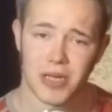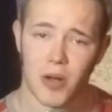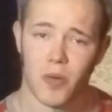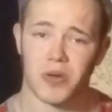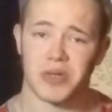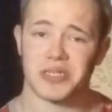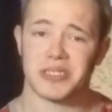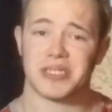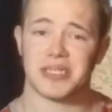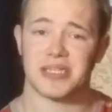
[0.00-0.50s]
I
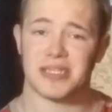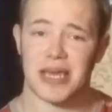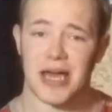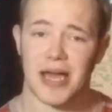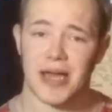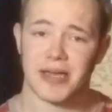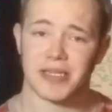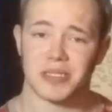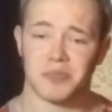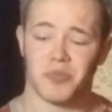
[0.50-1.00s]
want to see
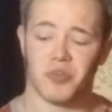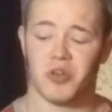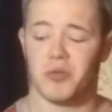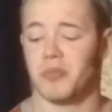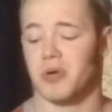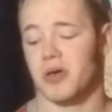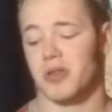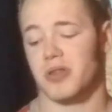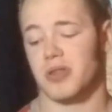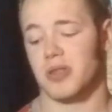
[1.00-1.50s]
that as a movie,
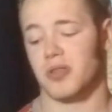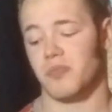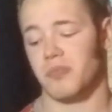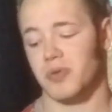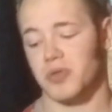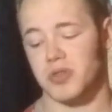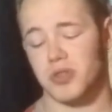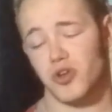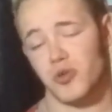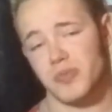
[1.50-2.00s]
but
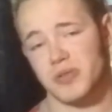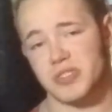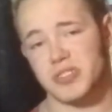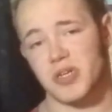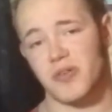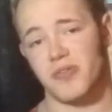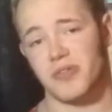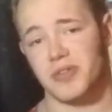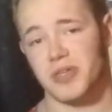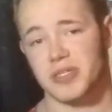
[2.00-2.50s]
with a little bit of
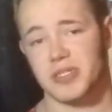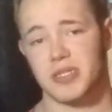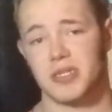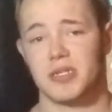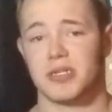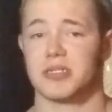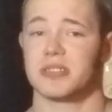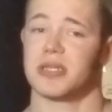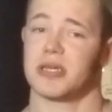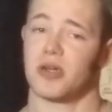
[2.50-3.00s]
stuff in this in
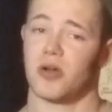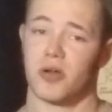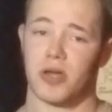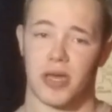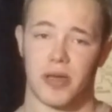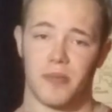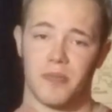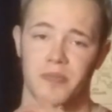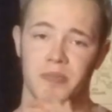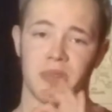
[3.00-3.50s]
it. Because, like,
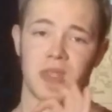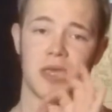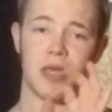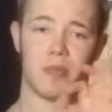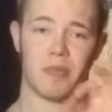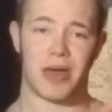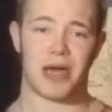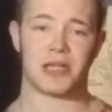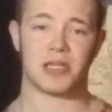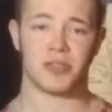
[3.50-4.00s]
okay,
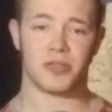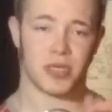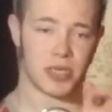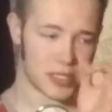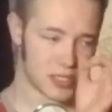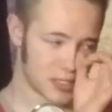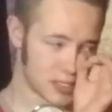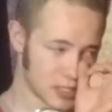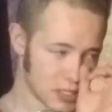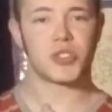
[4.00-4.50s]
imagine
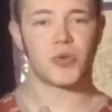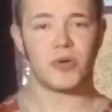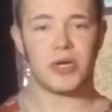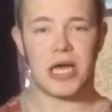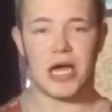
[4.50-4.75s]
this. So we